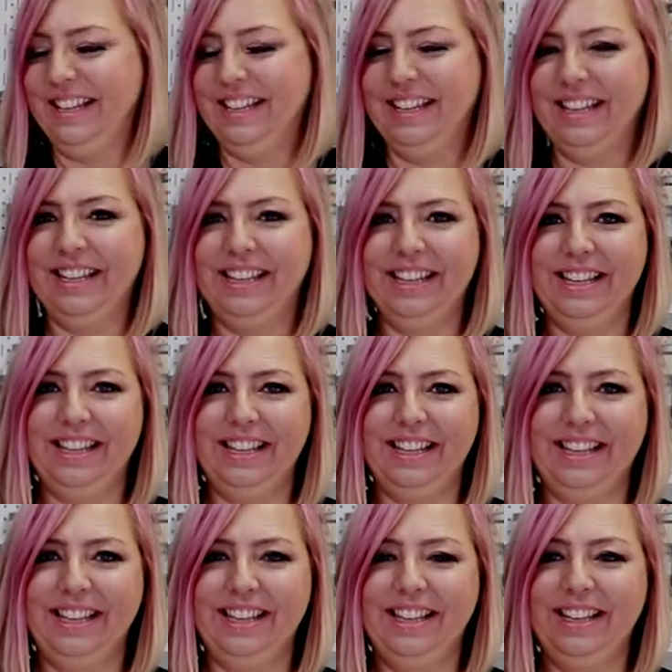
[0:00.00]

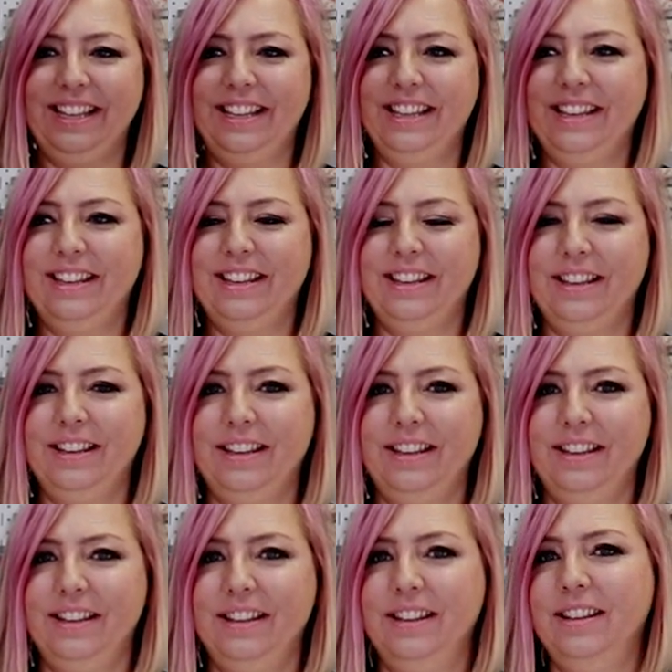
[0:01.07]

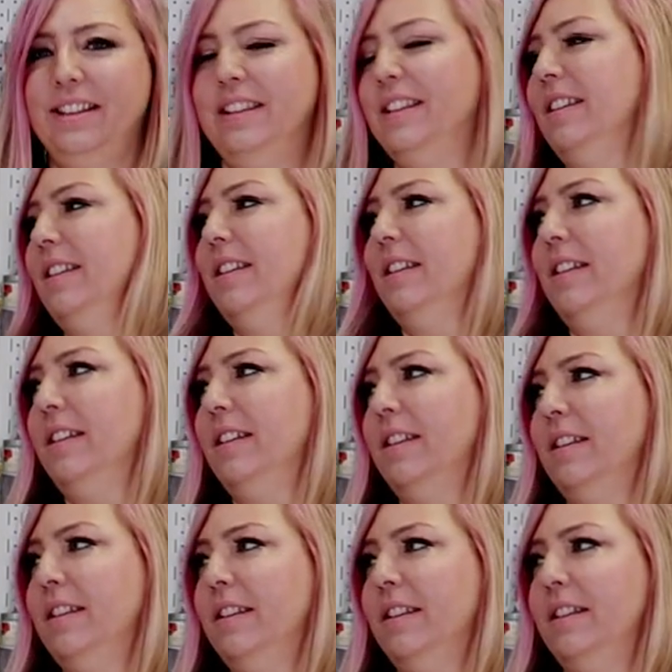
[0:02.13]

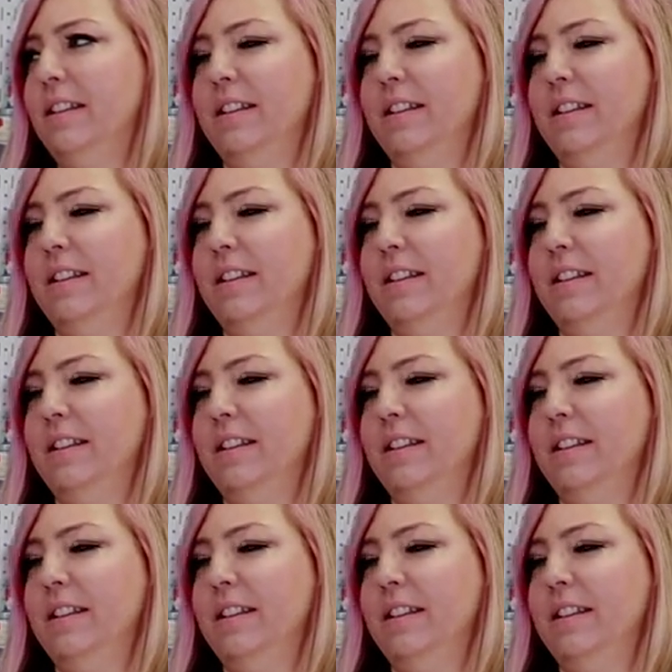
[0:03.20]
The person shown says nothing.